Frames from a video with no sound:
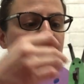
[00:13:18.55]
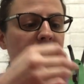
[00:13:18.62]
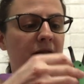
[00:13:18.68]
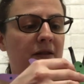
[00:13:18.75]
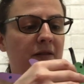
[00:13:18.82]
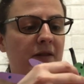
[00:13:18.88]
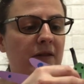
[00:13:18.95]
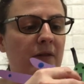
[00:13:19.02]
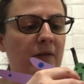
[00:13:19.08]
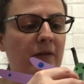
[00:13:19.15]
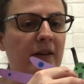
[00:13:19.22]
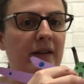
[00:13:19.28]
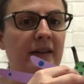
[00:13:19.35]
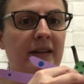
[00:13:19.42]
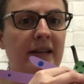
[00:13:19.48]
So you could
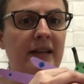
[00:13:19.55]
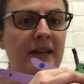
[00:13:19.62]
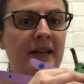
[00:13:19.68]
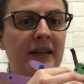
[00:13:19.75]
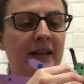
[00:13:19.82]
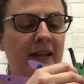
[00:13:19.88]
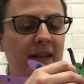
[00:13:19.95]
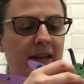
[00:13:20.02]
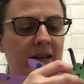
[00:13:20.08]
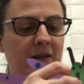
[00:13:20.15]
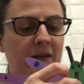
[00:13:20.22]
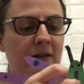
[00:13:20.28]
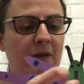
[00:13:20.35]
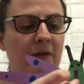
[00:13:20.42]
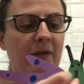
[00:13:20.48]
coil it in, and then you
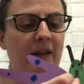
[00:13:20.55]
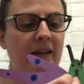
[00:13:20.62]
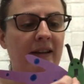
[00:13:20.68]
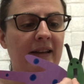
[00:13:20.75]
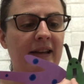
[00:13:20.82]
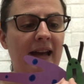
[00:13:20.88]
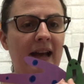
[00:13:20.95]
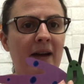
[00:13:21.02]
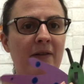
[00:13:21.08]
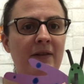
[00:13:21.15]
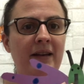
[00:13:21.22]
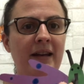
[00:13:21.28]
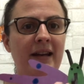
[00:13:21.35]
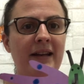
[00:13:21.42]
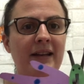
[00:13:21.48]
could coil it out,
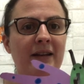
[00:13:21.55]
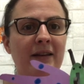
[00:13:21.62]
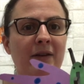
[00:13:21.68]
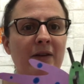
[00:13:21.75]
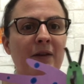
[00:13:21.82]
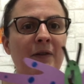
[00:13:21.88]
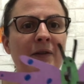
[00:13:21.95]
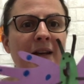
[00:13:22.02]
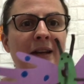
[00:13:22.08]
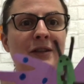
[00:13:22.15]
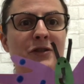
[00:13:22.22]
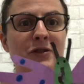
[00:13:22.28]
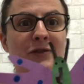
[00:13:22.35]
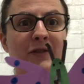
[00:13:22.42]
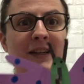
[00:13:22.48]
and it could go
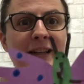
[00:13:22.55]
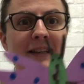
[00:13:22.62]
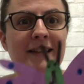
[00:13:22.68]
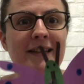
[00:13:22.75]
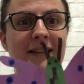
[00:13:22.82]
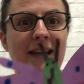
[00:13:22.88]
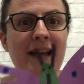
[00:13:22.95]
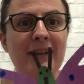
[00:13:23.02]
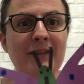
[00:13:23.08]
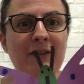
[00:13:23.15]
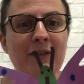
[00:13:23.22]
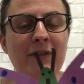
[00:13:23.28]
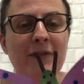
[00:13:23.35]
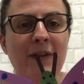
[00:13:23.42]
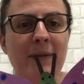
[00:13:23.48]
and drink
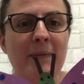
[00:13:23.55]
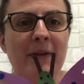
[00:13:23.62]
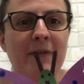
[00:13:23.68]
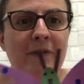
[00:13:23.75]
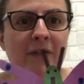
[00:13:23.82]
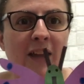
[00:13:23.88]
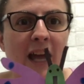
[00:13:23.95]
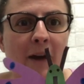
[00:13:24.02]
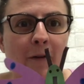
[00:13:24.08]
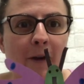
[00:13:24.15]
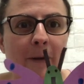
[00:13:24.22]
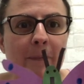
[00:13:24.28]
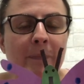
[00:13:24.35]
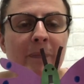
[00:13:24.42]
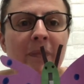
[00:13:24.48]
nectar from a
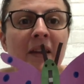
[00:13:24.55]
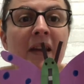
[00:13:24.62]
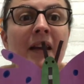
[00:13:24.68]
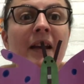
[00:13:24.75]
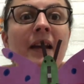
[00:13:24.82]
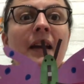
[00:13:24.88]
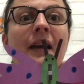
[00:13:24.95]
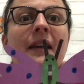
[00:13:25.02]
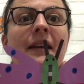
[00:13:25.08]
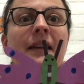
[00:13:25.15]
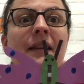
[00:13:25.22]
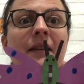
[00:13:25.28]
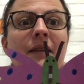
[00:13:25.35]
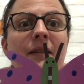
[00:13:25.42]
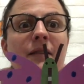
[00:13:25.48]
flower.
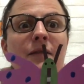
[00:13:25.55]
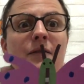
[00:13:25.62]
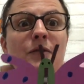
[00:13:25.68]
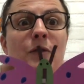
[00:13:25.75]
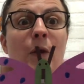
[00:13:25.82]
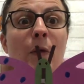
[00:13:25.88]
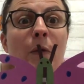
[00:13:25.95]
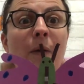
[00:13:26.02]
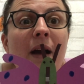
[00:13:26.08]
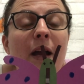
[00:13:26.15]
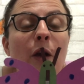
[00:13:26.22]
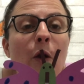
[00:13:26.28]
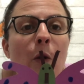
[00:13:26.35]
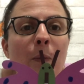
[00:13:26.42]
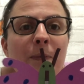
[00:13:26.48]
So I
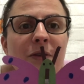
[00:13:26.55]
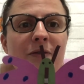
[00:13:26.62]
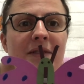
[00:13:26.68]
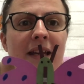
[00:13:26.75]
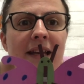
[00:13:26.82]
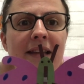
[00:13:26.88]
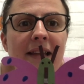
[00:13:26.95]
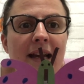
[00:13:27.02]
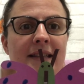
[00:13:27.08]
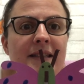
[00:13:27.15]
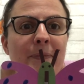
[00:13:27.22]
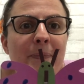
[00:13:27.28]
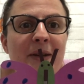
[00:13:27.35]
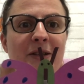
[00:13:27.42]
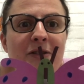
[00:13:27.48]
hope you take lots
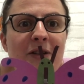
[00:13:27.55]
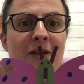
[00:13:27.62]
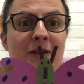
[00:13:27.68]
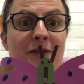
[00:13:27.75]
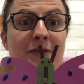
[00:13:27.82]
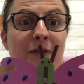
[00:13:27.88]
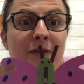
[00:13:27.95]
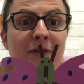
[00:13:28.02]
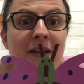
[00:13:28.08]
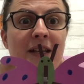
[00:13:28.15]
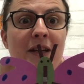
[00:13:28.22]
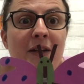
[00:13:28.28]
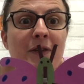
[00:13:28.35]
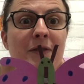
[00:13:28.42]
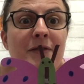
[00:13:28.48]
of pictures or
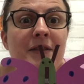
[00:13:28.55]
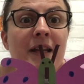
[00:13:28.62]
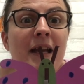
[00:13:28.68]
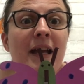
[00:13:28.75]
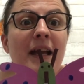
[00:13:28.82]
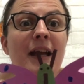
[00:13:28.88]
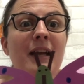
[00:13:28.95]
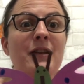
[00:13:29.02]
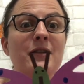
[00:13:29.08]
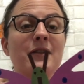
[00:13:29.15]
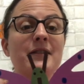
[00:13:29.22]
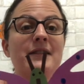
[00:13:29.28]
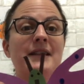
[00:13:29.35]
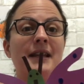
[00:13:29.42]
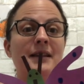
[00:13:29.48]
videos and
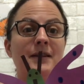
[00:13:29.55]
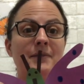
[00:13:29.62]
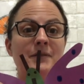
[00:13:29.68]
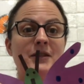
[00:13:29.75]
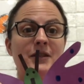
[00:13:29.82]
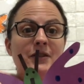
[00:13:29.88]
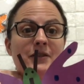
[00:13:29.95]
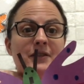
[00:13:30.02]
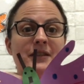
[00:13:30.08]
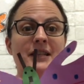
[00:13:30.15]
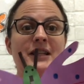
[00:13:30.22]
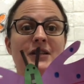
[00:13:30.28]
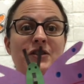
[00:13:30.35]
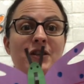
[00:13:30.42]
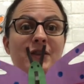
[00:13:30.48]
send them to your
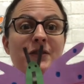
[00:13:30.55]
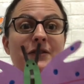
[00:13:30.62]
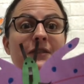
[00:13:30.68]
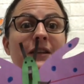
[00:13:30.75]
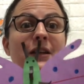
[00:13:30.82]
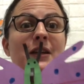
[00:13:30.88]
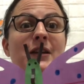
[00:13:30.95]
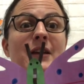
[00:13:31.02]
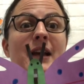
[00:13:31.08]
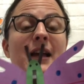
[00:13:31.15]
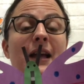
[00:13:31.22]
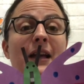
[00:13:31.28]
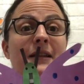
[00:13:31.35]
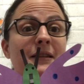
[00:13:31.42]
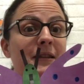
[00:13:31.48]
teachers
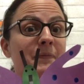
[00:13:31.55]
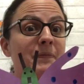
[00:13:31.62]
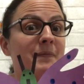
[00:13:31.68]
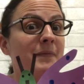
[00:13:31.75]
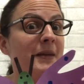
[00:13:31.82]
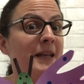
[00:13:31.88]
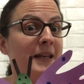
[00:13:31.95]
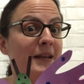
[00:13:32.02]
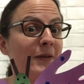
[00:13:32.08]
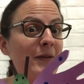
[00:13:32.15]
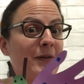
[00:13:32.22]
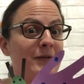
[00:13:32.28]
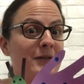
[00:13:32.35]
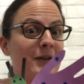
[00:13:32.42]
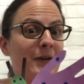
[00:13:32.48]
and to me
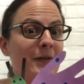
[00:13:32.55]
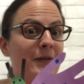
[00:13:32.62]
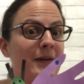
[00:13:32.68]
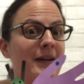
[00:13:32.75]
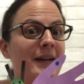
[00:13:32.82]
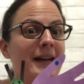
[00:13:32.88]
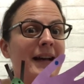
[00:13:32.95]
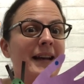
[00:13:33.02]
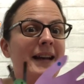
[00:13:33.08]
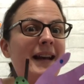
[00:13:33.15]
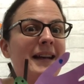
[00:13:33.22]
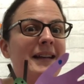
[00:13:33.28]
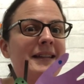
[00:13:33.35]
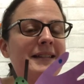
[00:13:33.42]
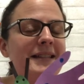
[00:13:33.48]
also. And I
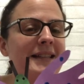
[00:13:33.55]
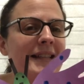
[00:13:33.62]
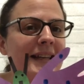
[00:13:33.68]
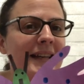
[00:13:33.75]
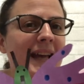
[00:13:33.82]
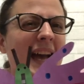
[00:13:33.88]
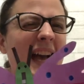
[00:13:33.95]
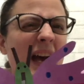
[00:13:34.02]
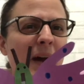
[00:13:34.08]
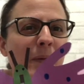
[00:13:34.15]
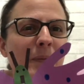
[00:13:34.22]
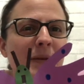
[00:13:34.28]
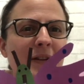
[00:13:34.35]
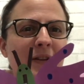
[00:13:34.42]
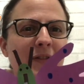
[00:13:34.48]
could see how
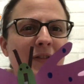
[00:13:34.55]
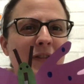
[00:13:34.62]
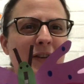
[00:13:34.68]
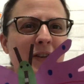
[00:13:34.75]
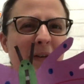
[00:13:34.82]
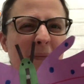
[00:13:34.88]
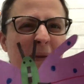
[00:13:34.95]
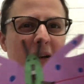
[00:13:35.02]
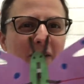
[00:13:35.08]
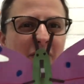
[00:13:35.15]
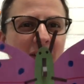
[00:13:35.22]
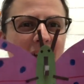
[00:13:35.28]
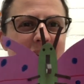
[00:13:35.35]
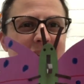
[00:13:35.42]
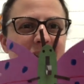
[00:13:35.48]
beautiful your
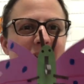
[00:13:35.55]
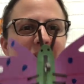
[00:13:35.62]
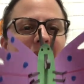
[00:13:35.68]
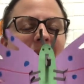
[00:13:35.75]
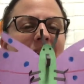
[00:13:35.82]
butterflies look.